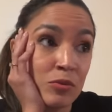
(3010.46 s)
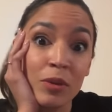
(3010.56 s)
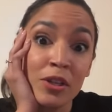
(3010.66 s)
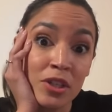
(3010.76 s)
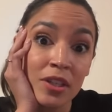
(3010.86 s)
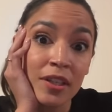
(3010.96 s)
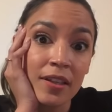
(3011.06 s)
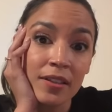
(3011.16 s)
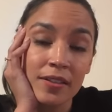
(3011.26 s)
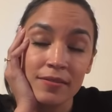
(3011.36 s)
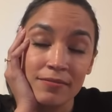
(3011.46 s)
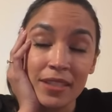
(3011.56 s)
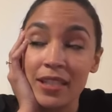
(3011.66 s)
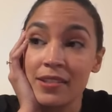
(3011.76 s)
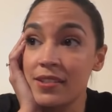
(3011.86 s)
Russia
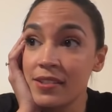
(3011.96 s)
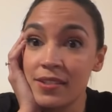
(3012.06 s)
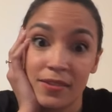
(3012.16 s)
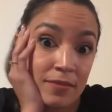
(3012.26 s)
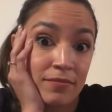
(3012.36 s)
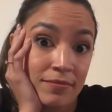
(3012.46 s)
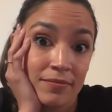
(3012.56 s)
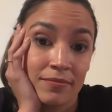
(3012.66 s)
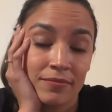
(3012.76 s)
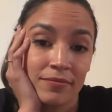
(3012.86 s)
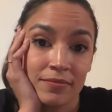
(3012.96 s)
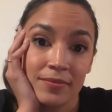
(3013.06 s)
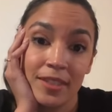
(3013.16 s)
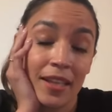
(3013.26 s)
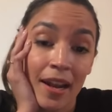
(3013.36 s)
needs
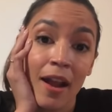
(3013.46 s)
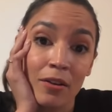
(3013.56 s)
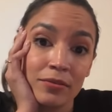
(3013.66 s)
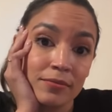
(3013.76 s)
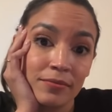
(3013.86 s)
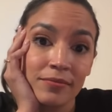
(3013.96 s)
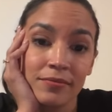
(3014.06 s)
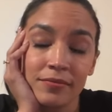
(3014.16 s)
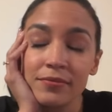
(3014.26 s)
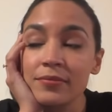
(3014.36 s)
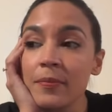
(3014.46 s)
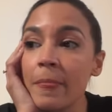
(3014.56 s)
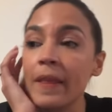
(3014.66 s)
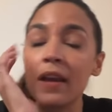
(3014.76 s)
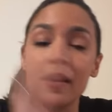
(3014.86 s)
to get out.
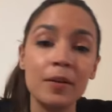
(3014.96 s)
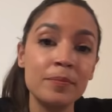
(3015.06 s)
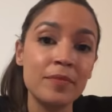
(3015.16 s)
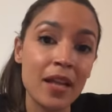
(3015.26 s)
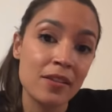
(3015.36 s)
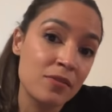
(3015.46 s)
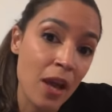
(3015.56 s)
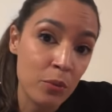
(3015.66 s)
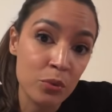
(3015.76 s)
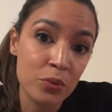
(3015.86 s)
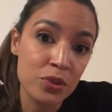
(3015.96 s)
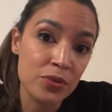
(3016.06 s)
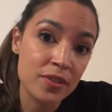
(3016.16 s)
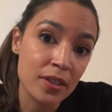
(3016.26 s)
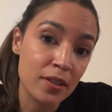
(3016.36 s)
That will
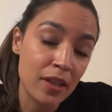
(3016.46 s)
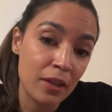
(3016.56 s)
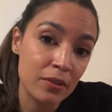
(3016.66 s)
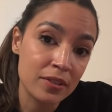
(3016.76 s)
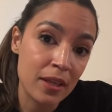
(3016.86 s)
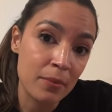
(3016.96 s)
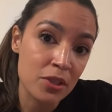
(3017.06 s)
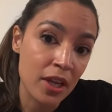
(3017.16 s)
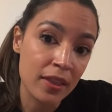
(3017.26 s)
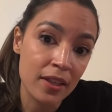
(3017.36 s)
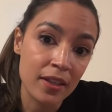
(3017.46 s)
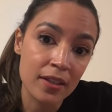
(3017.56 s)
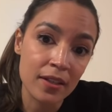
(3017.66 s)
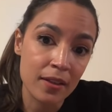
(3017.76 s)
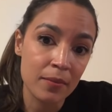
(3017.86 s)
reduce the collateral damage, I
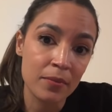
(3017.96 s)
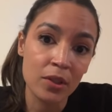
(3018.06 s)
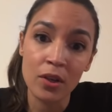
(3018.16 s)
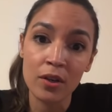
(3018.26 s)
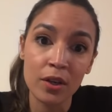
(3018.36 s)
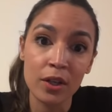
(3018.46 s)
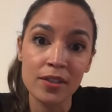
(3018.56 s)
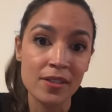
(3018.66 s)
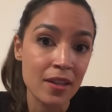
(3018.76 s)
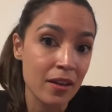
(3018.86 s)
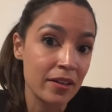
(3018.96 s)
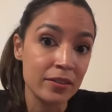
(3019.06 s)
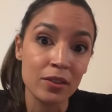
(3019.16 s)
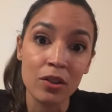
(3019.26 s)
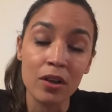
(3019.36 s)
think. The longer it's
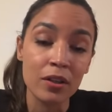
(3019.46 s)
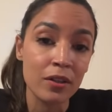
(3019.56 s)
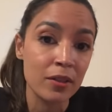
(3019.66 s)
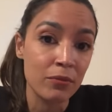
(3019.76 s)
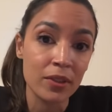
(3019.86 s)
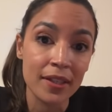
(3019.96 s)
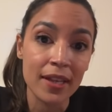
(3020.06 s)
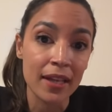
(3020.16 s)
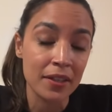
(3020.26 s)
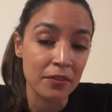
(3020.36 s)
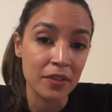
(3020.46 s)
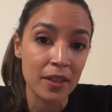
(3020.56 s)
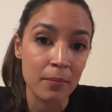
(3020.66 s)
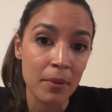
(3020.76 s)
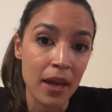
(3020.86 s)
there, the longer it really
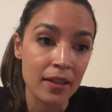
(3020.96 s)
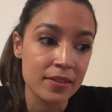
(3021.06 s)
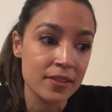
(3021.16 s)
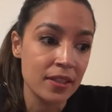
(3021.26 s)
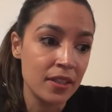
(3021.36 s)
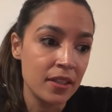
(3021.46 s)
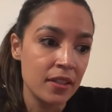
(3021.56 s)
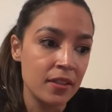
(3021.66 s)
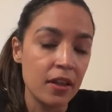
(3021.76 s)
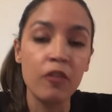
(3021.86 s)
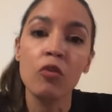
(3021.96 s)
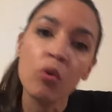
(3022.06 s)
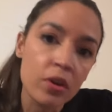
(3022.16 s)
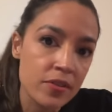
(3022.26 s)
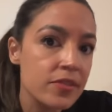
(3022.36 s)
negatively impacts, of
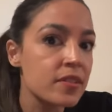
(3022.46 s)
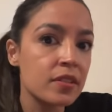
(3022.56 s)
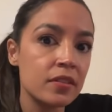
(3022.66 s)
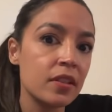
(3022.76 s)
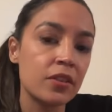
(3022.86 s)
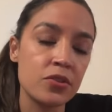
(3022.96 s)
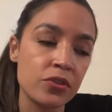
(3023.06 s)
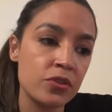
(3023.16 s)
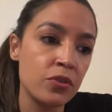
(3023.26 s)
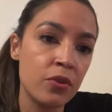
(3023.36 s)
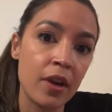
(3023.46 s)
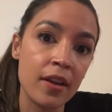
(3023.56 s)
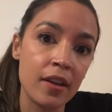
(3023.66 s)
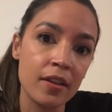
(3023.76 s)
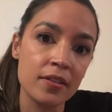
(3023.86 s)
course, not just
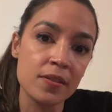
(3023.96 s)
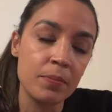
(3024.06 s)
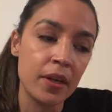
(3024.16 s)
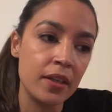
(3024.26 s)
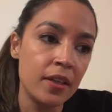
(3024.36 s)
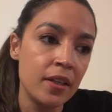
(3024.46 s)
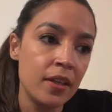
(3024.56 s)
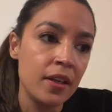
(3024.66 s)
Ukrainians, but